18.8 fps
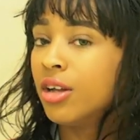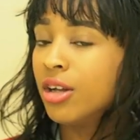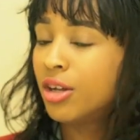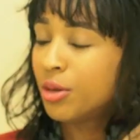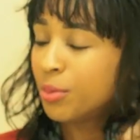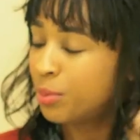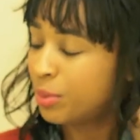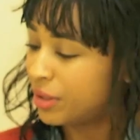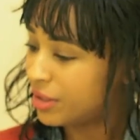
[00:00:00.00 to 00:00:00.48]

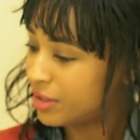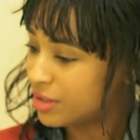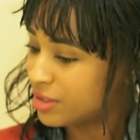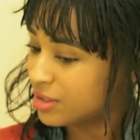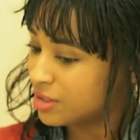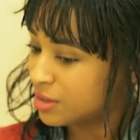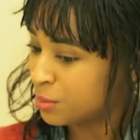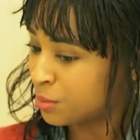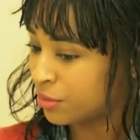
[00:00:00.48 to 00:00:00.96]
a bit
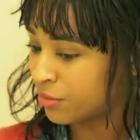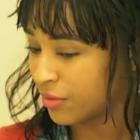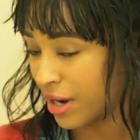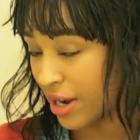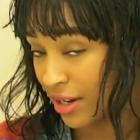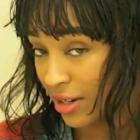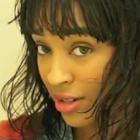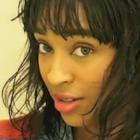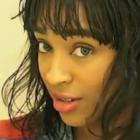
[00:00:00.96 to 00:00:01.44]
to
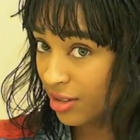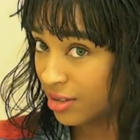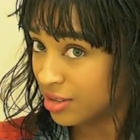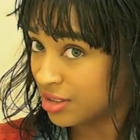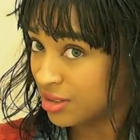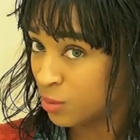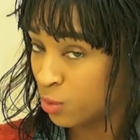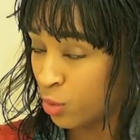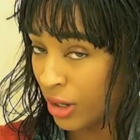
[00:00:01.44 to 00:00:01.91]
provide
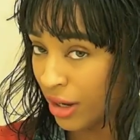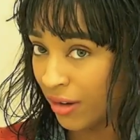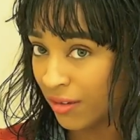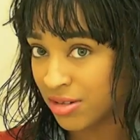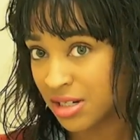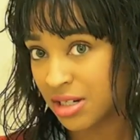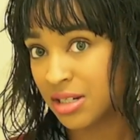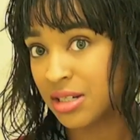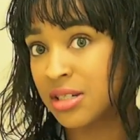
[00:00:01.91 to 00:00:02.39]
some
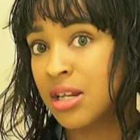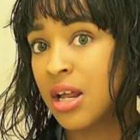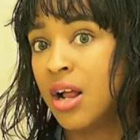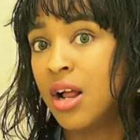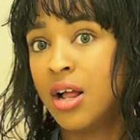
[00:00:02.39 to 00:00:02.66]
waves, because